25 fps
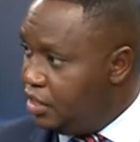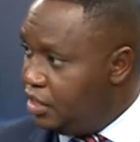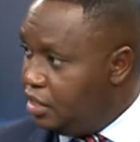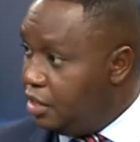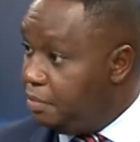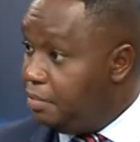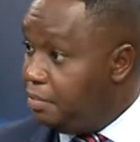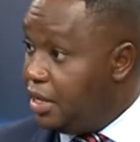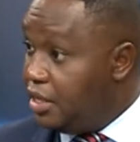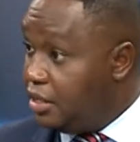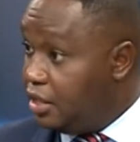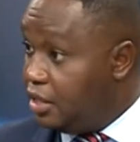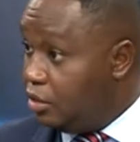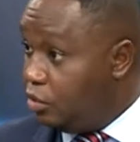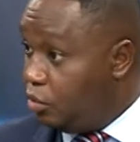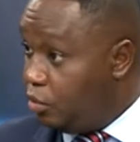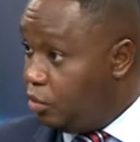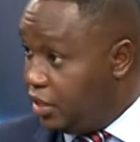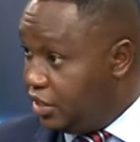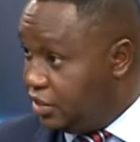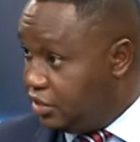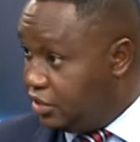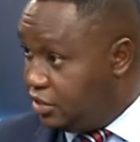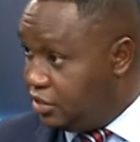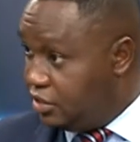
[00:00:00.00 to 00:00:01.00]
they pay the
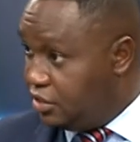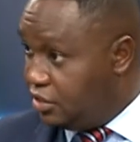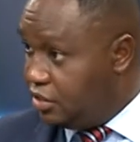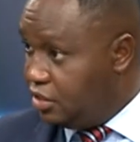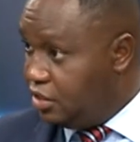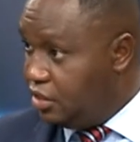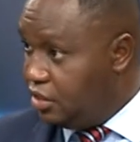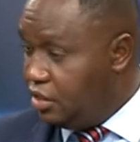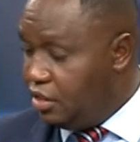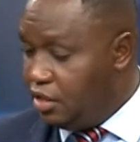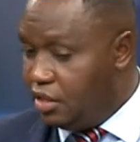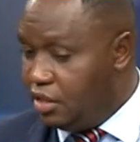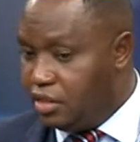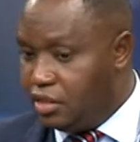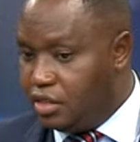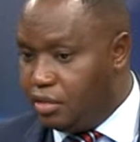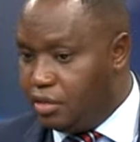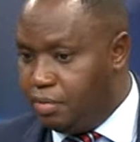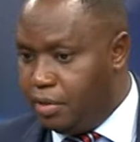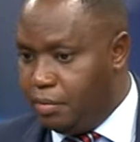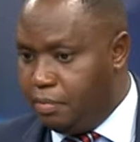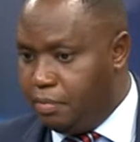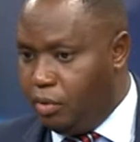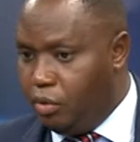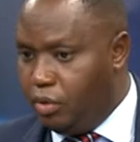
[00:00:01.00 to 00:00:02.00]
lowest.
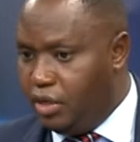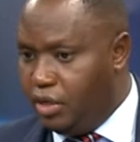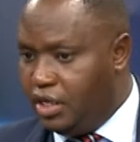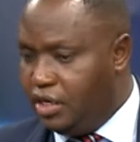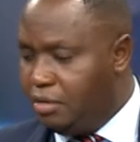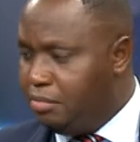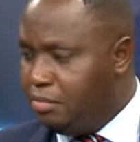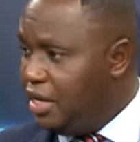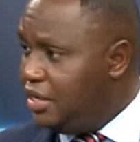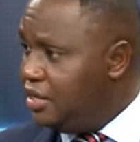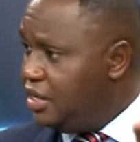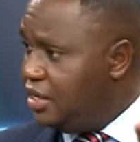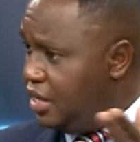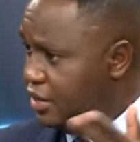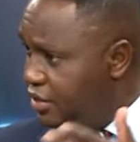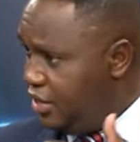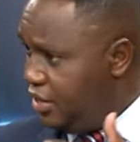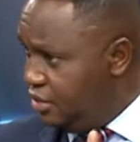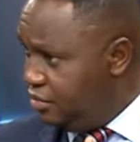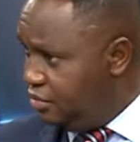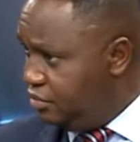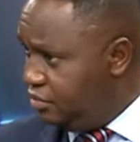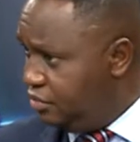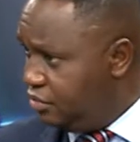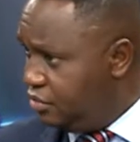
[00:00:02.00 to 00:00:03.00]
The people in
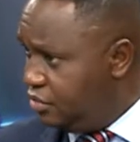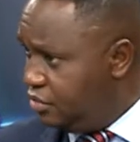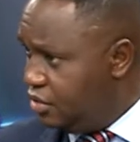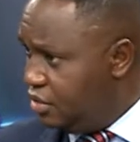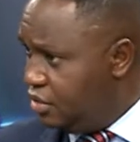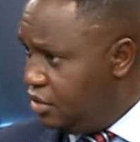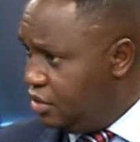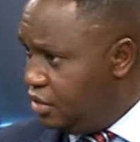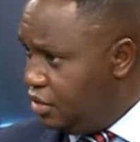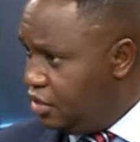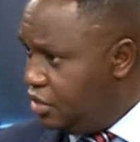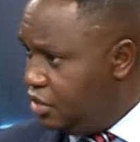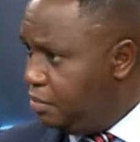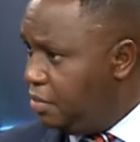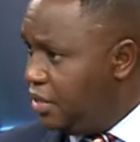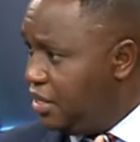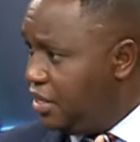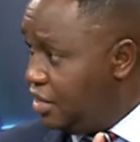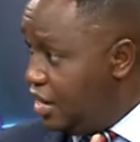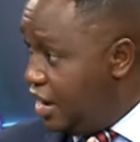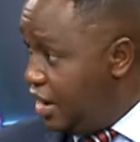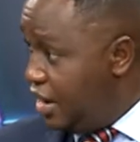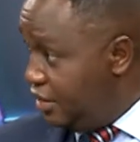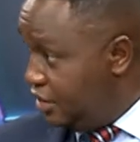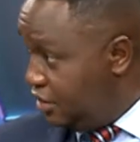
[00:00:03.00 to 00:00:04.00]
Mandera, I think they
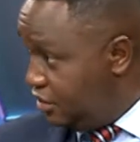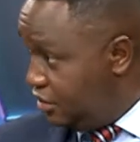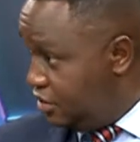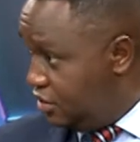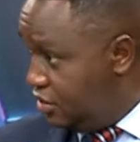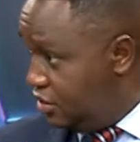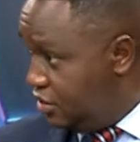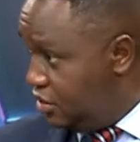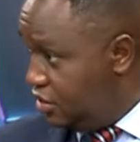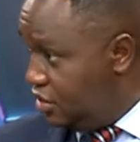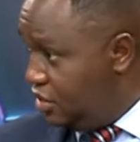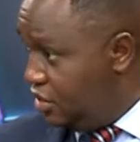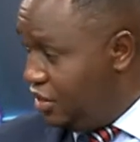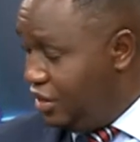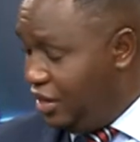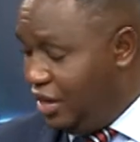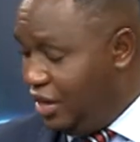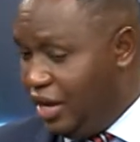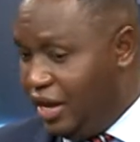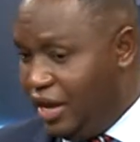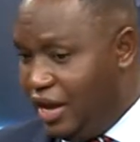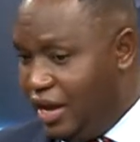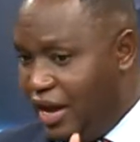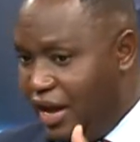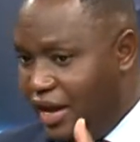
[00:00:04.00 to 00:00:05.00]
pay the highest.
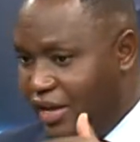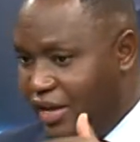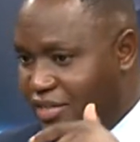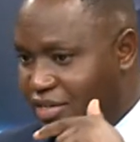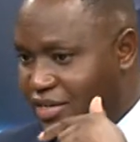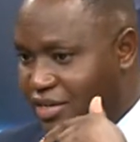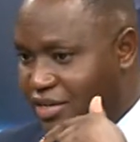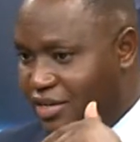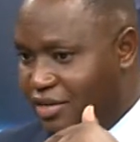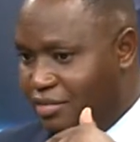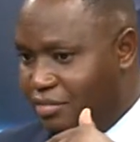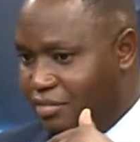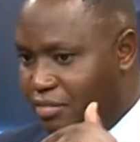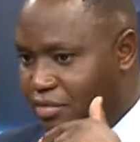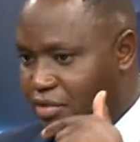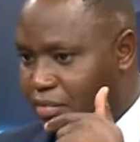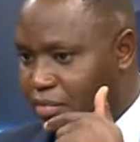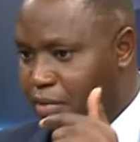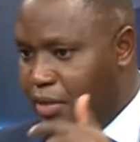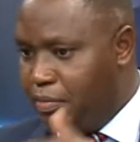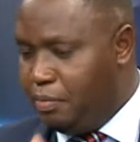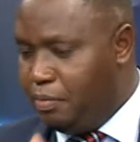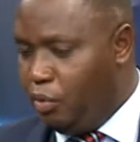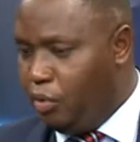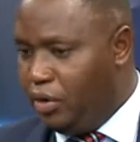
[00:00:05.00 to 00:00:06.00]
Mm. And
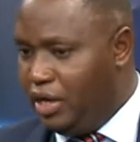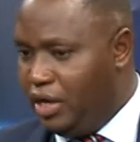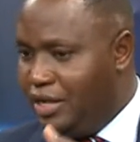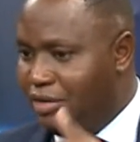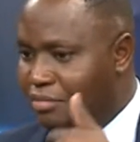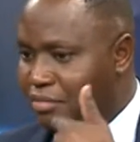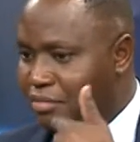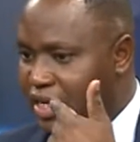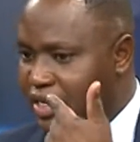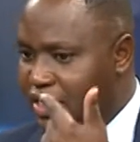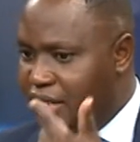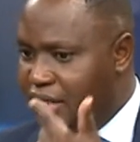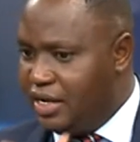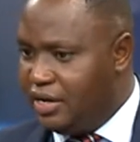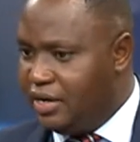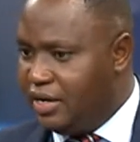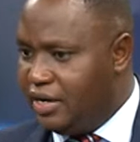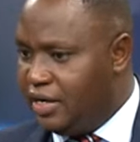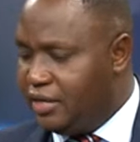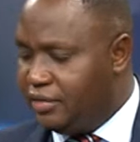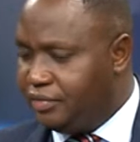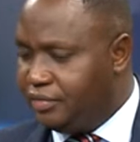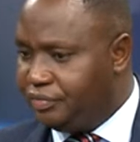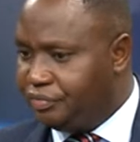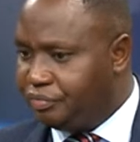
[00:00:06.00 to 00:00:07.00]
the people in
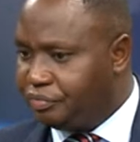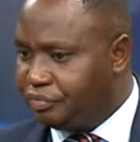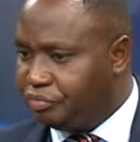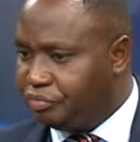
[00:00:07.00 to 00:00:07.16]
Mandera,